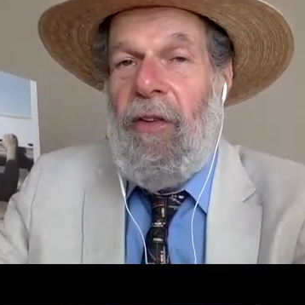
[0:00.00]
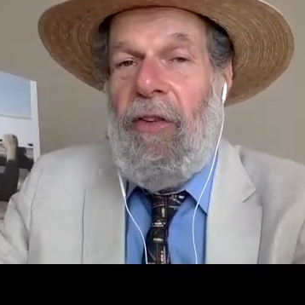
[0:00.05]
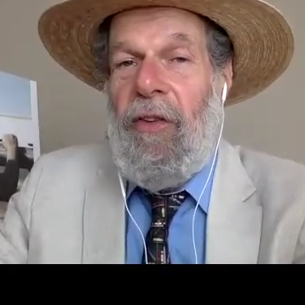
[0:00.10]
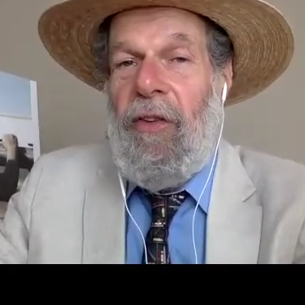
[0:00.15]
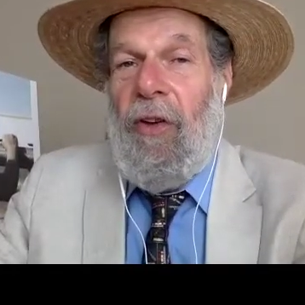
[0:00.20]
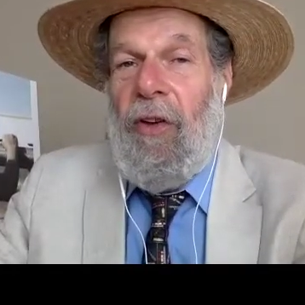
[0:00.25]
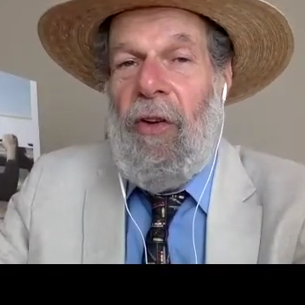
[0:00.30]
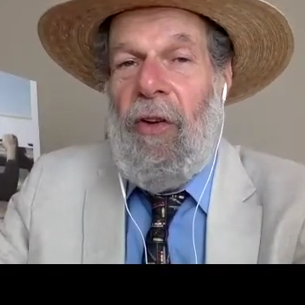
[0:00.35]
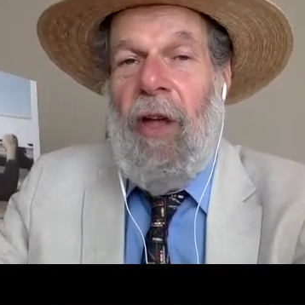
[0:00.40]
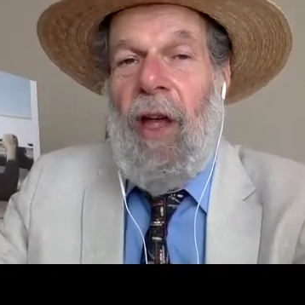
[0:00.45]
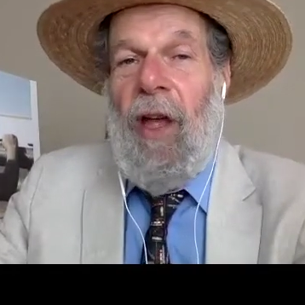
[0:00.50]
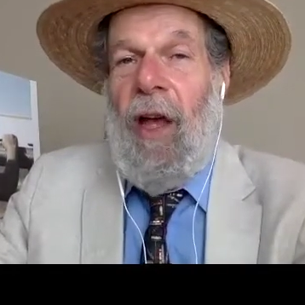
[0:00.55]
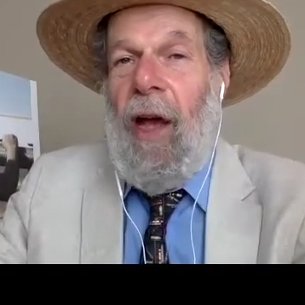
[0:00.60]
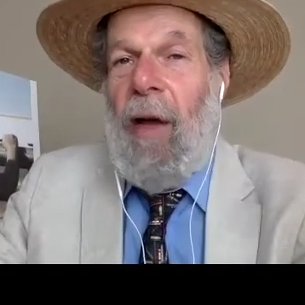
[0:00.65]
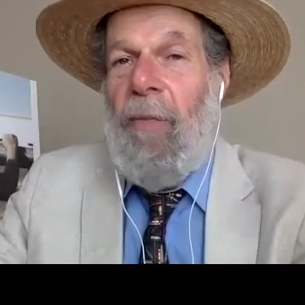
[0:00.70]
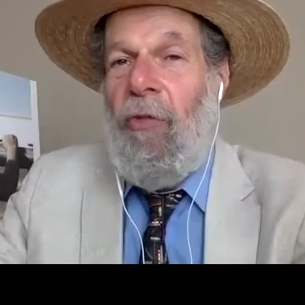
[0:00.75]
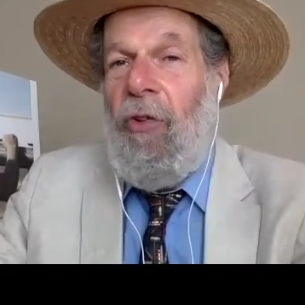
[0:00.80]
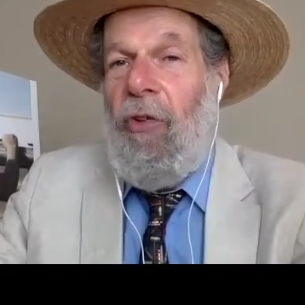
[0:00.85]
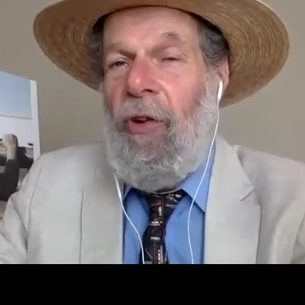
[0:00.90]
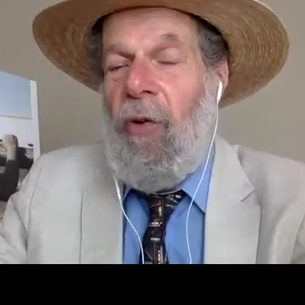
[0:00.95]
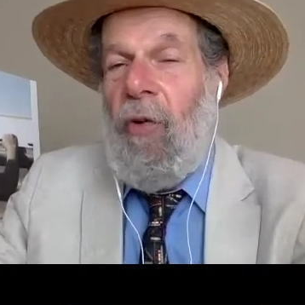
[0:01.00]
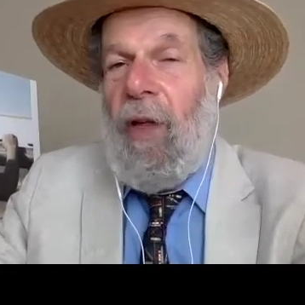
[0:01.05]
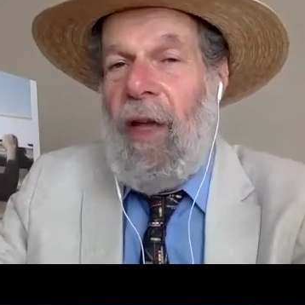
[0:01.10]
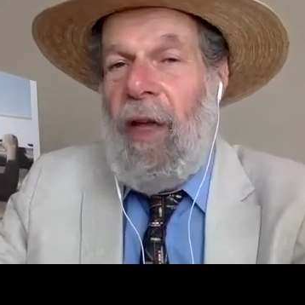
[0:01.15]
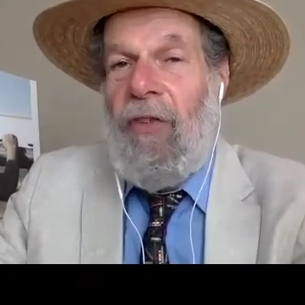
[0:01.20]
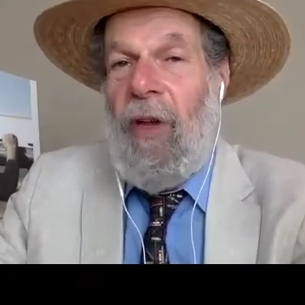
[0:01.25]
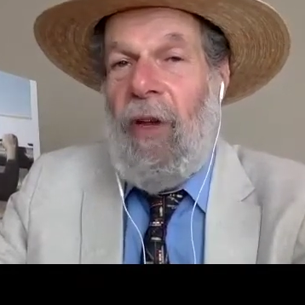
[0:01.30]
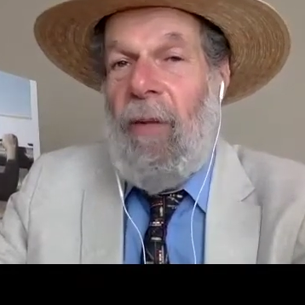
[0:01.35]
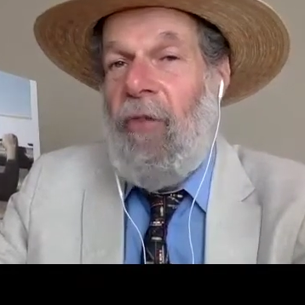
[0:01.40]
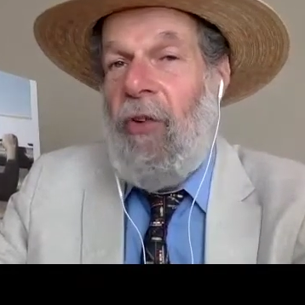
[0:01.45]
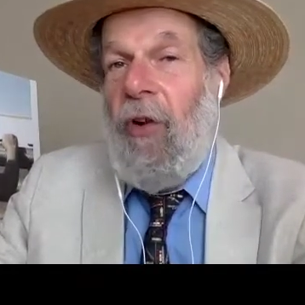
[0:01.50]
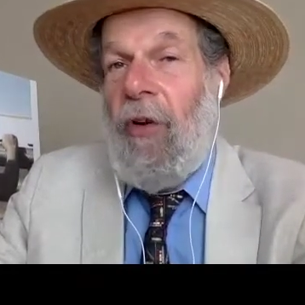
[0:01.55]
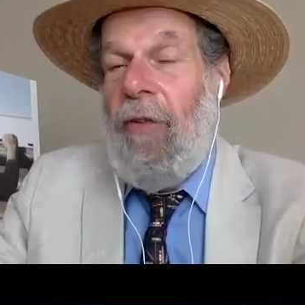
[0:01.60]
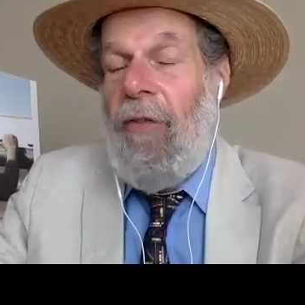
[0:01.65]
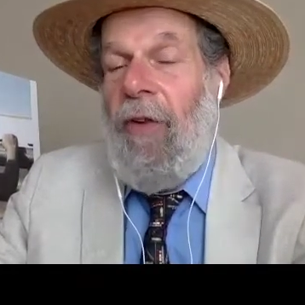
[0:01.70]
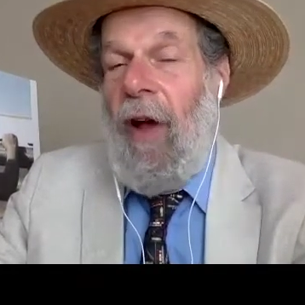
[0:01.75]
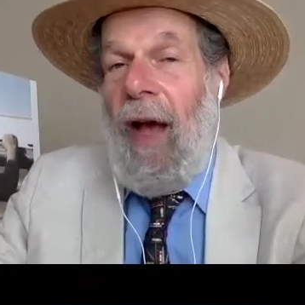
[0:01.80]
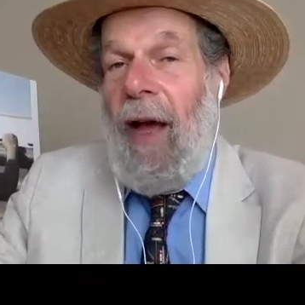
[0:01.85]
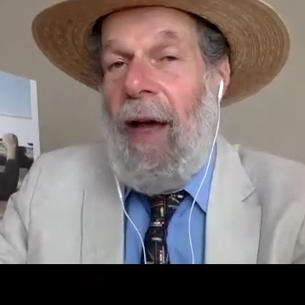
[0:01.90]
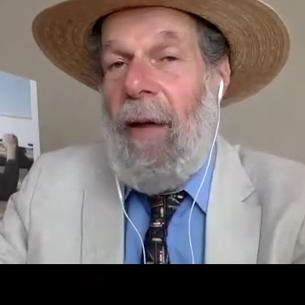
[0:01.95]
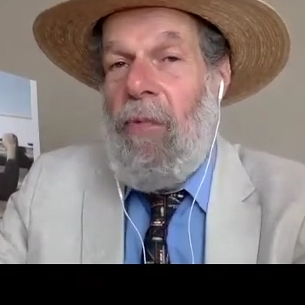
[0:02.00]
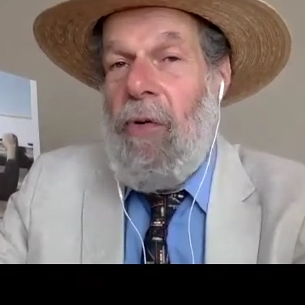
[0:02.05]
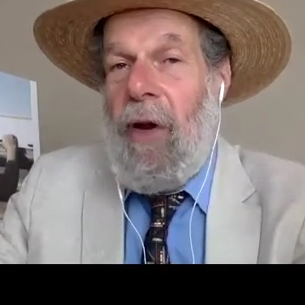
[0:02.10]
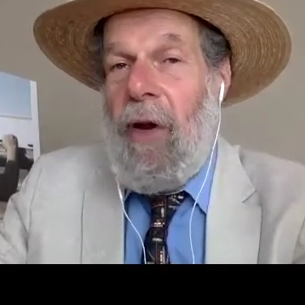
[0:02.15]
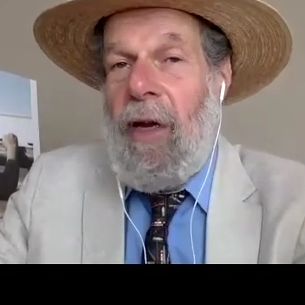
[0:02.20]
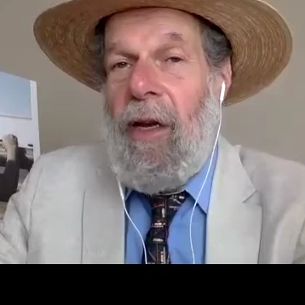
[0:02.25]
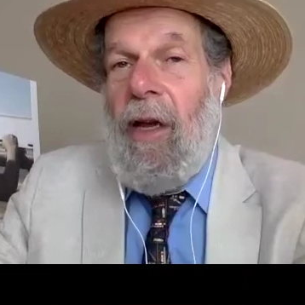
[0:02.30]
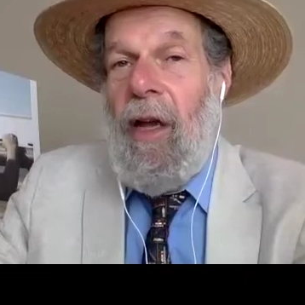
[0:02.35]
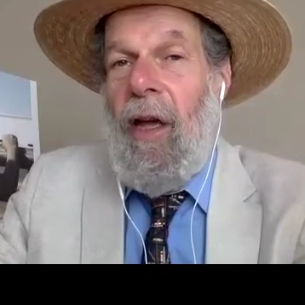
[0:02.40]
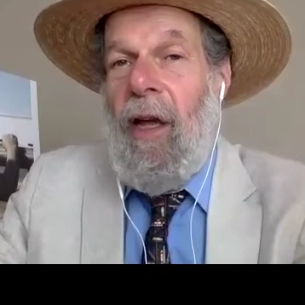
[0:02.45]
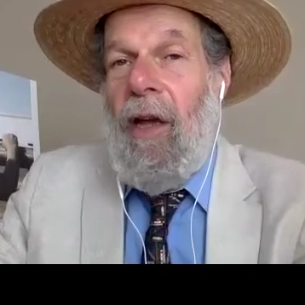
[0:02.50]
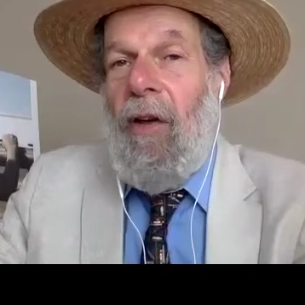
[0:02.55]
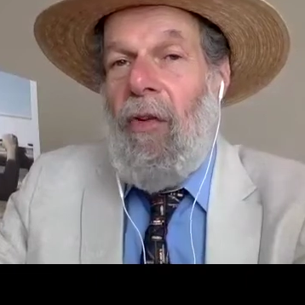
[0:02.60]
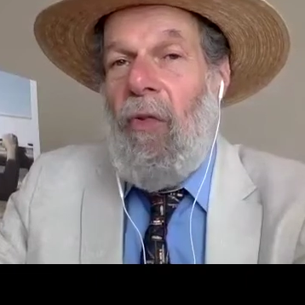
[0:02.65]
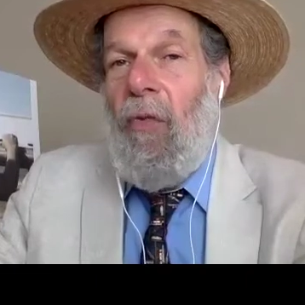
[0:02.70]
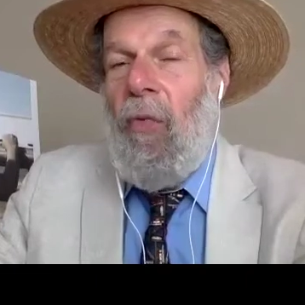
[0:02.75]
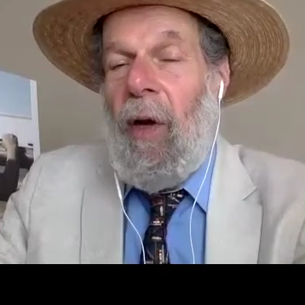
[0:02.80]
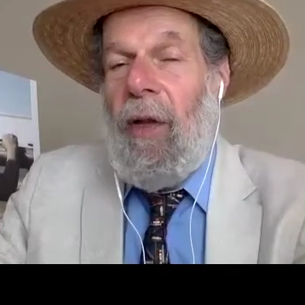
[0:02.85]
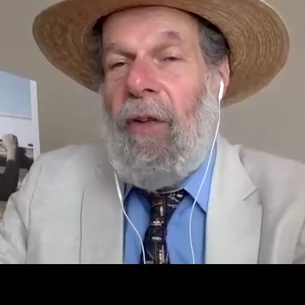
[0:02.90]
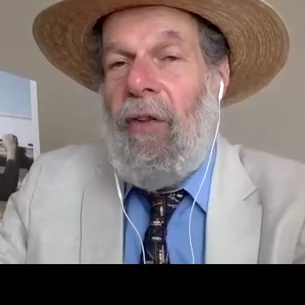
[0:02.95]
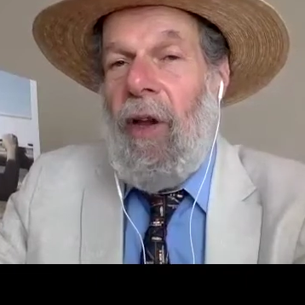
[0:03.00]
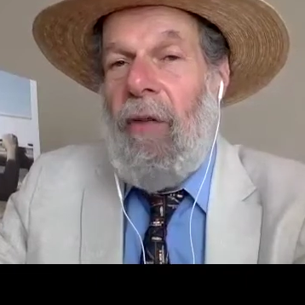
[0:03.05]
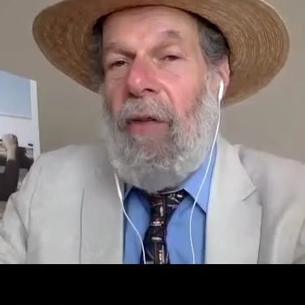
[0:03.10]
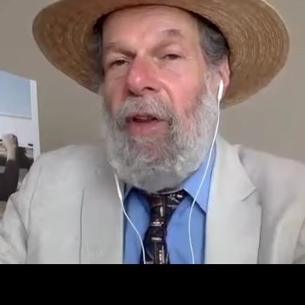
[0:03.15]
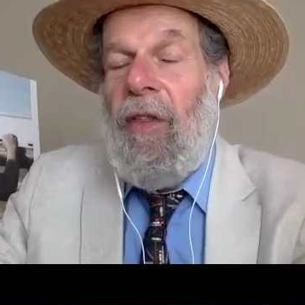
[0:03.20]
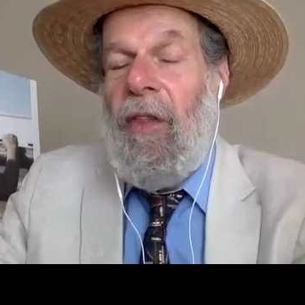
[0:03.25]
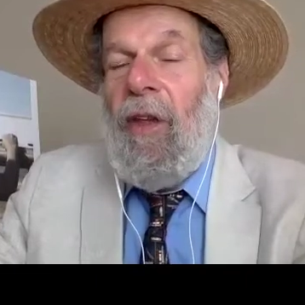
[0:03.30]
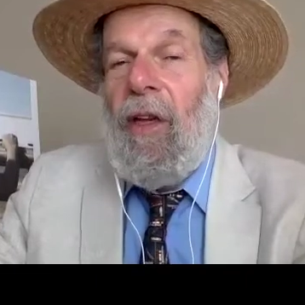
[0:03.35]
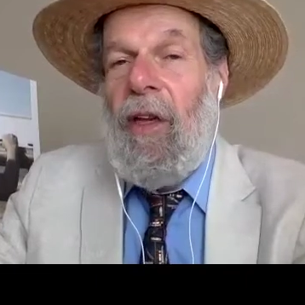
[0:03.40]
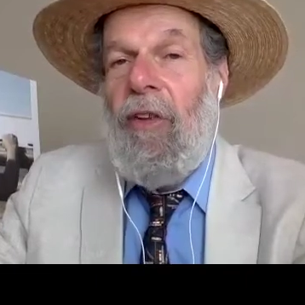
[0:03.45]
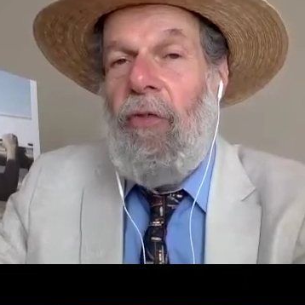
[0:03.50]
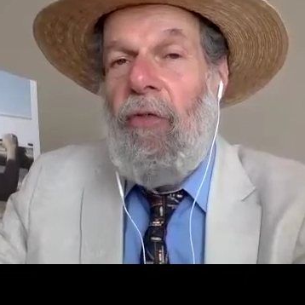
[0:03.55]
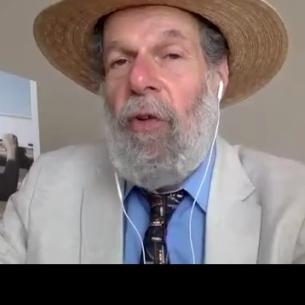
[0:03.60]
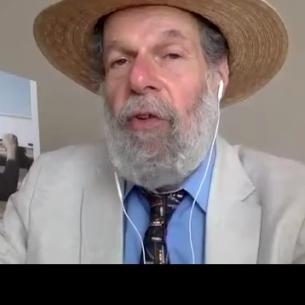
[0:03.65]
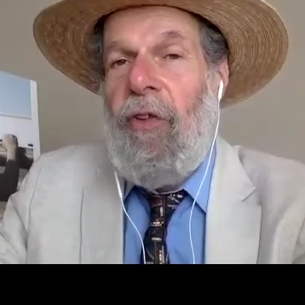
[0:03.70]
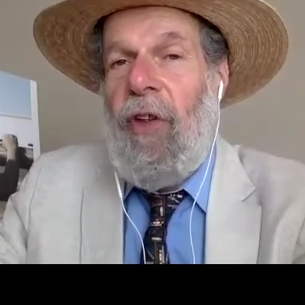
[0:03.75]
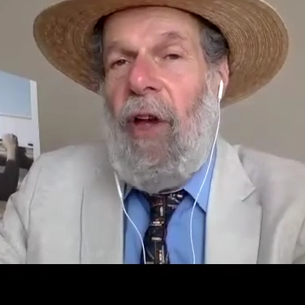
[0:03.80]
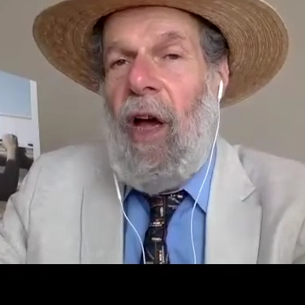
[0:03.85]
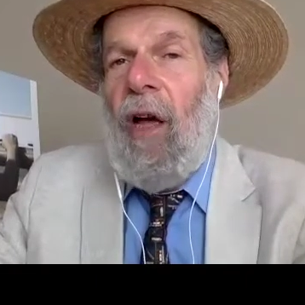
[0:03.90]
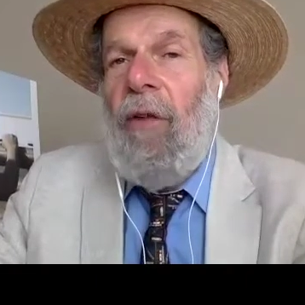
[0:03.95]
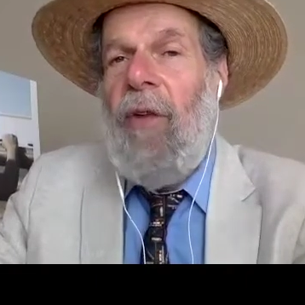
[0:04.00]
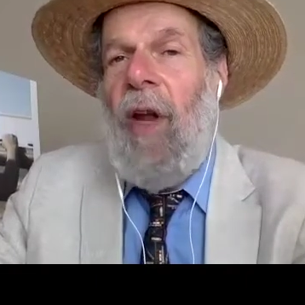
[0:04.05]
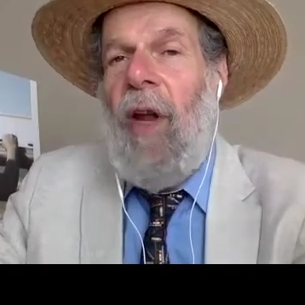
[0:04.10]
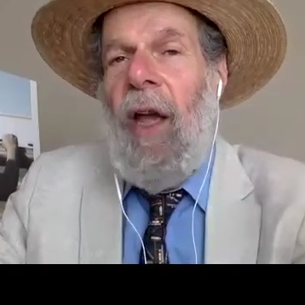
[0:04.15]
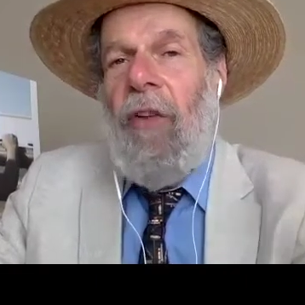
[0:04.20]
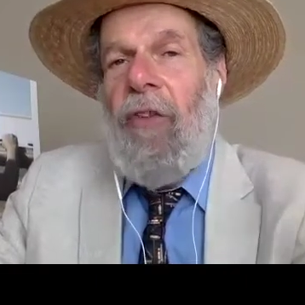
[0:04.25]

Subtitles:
So I'm sure we'll have some sort of hybrid once everything is resolved.